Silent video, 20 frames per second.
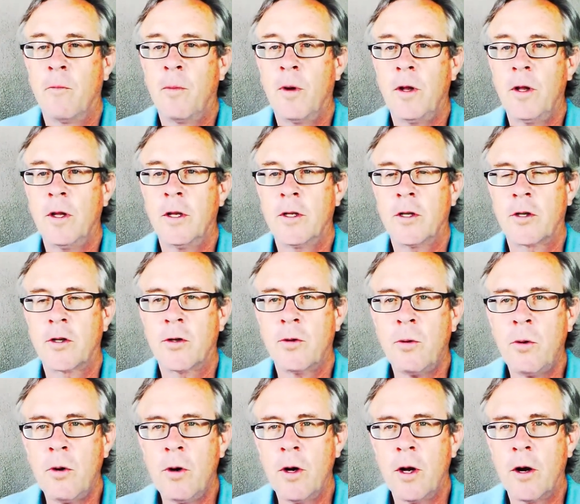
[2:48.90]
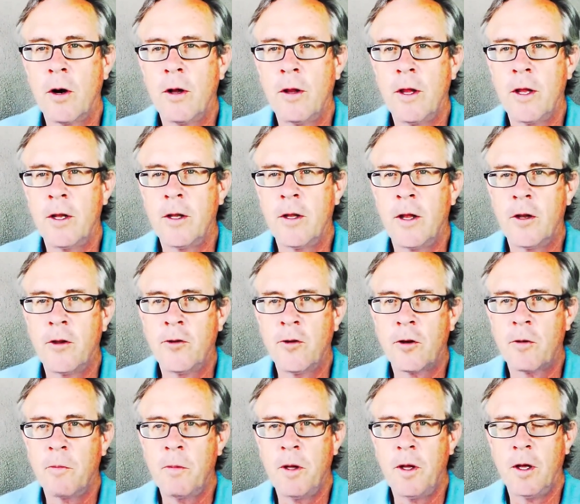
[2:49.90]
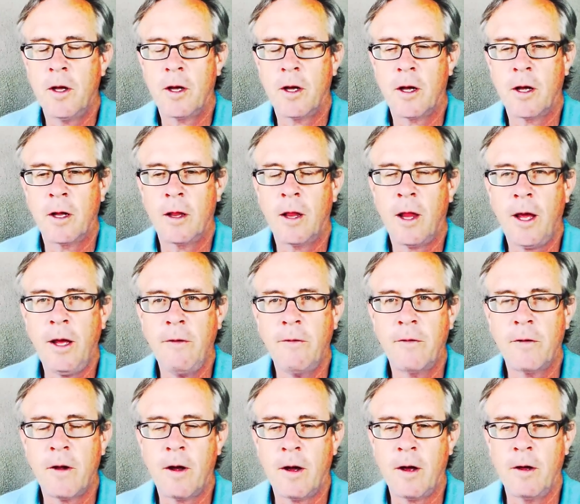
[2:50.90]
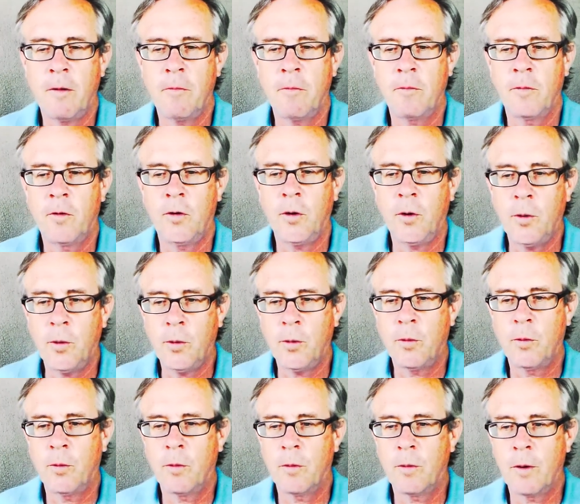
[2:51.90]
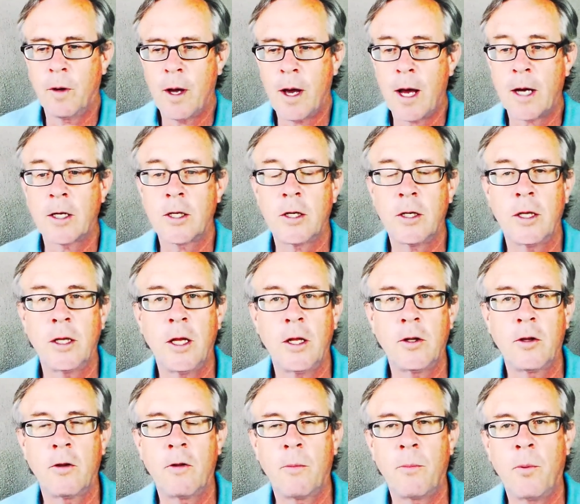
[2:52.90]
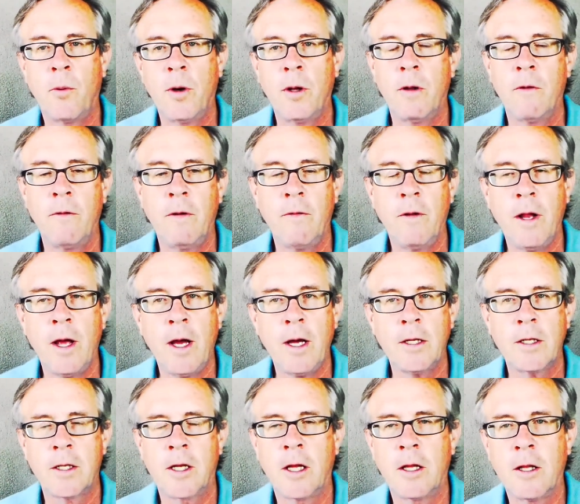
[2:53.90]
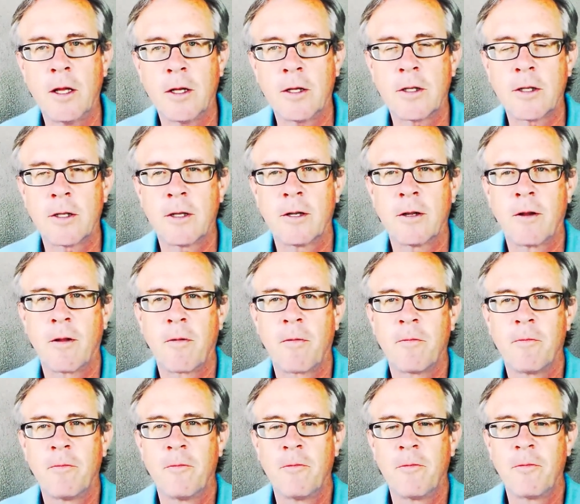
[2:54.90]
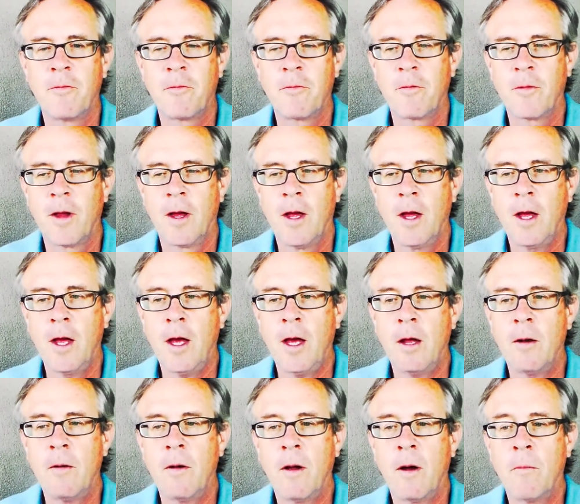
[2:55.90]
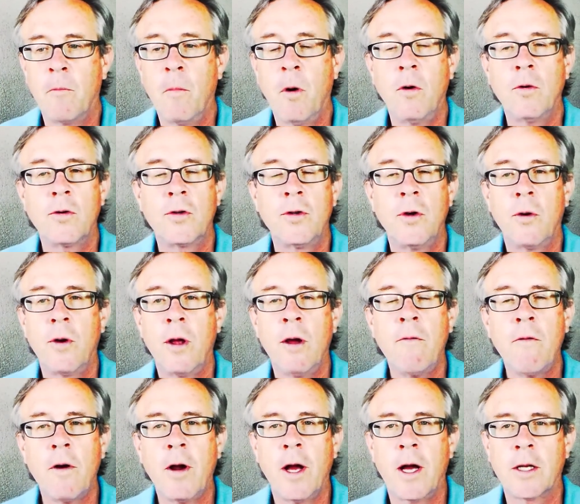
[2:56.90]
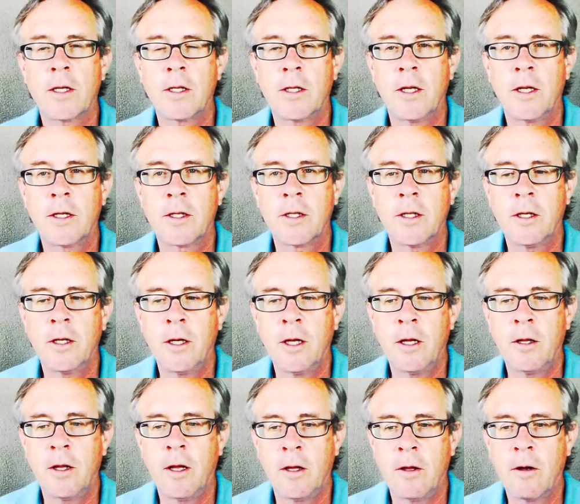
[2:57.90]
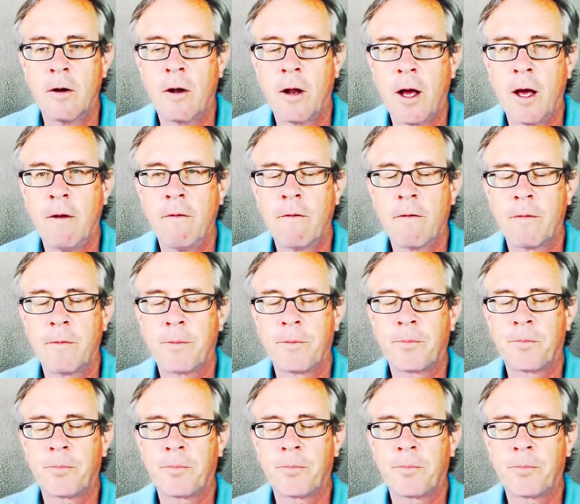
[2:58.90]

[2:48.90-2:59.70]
but it's extraordinary that it, it took me a, a lifetime to actually get to the point of even asking this. And most don't ever ask this in, in their life.